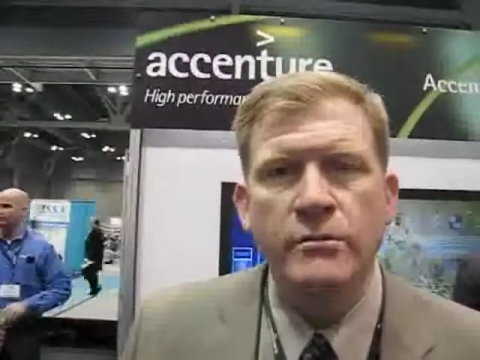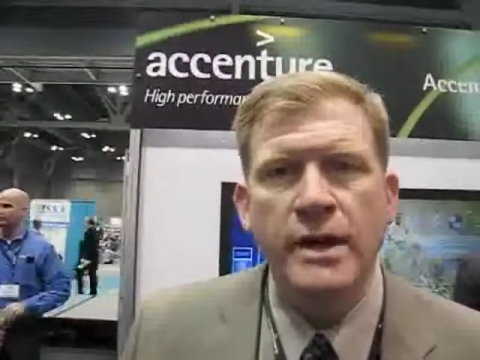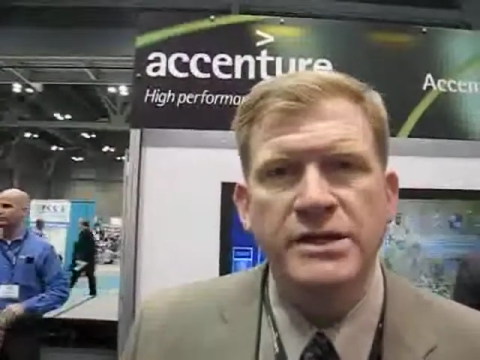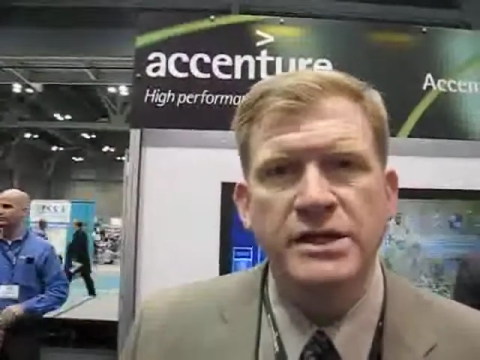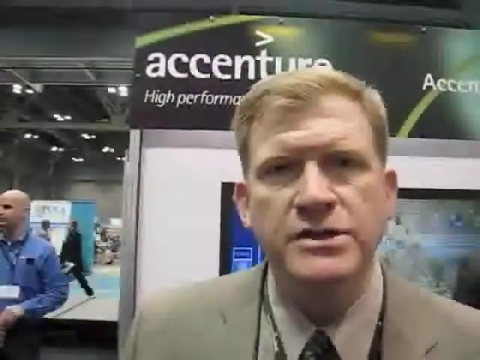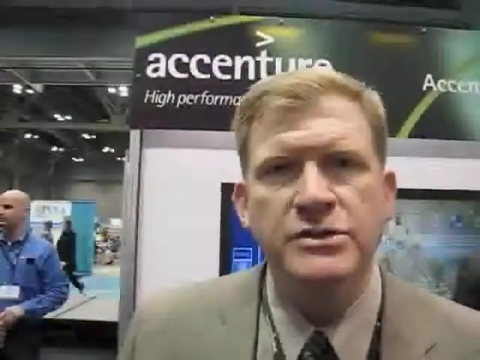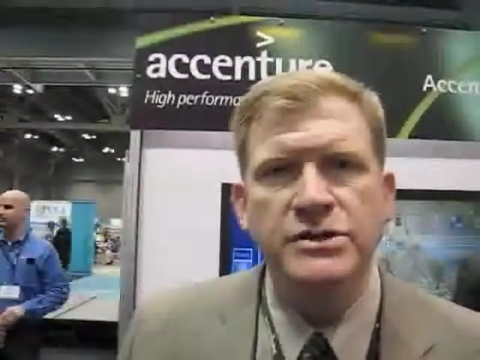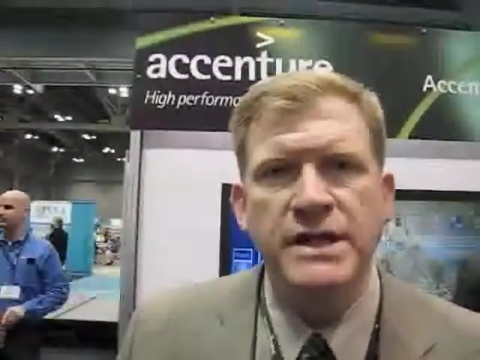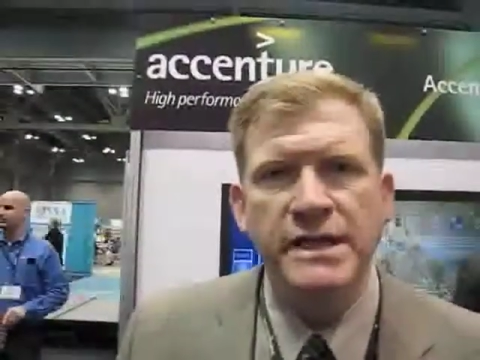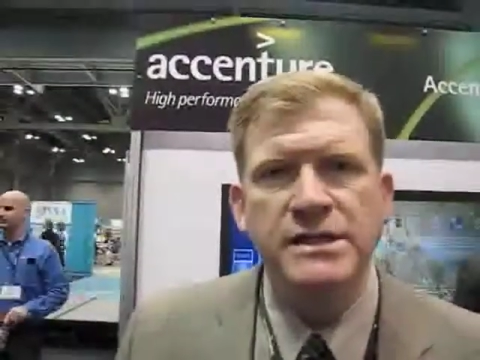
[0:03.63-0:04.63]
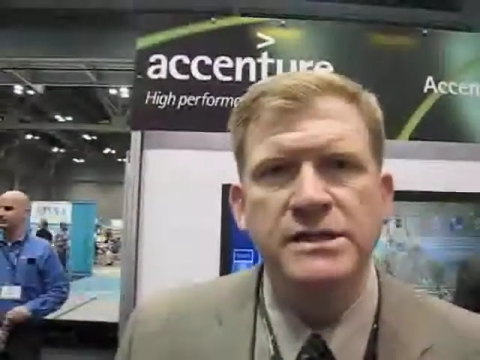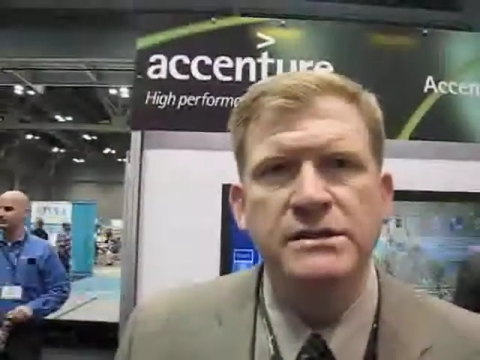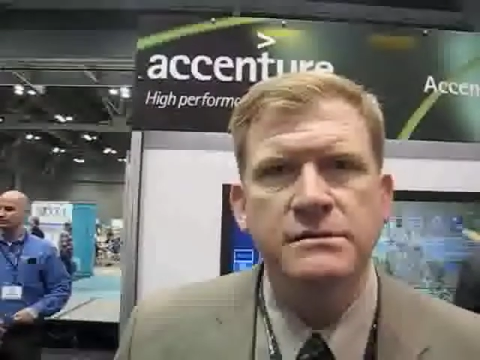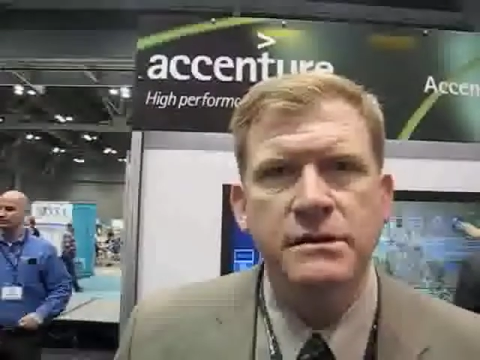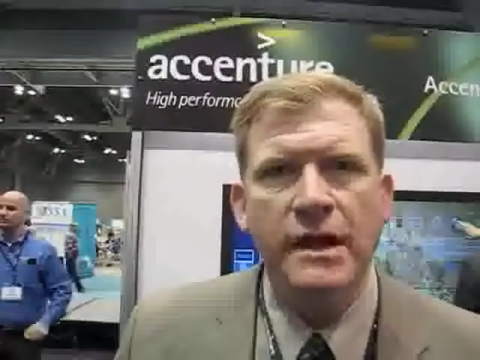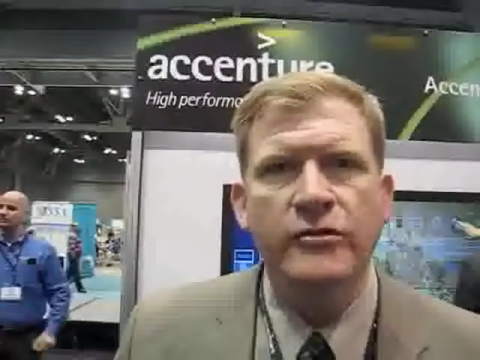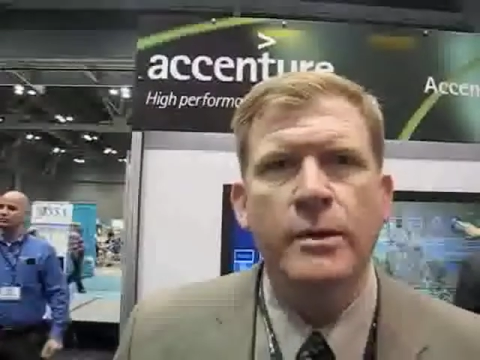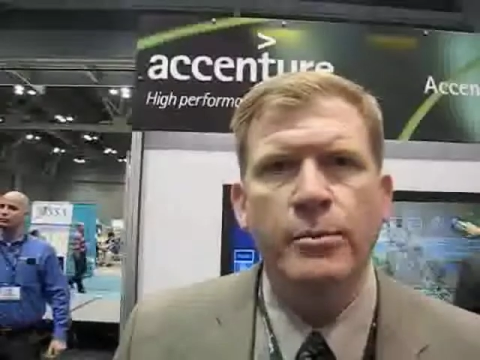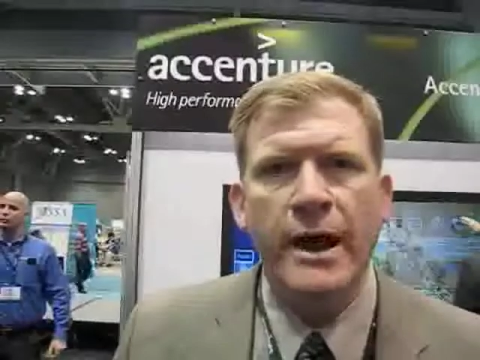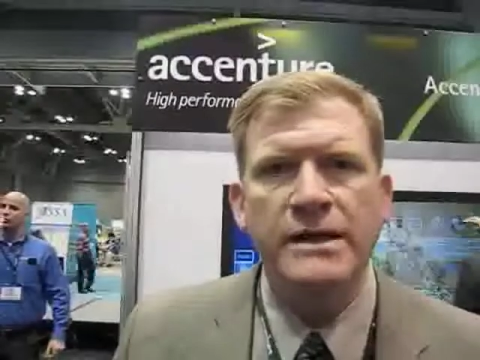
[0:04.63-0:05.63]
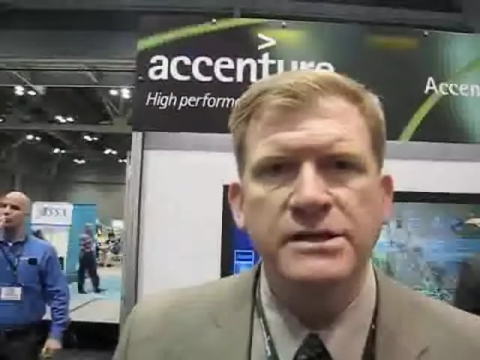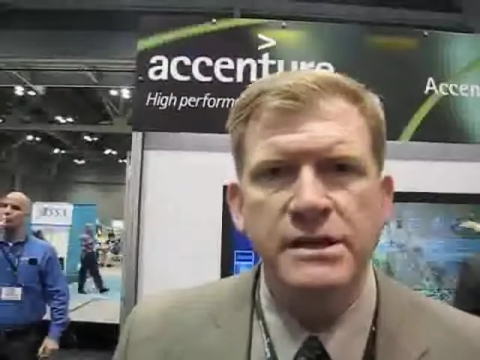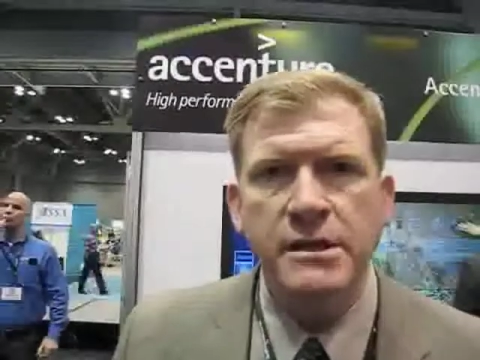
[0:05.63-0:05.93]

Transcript: Accenture's Texas government practice,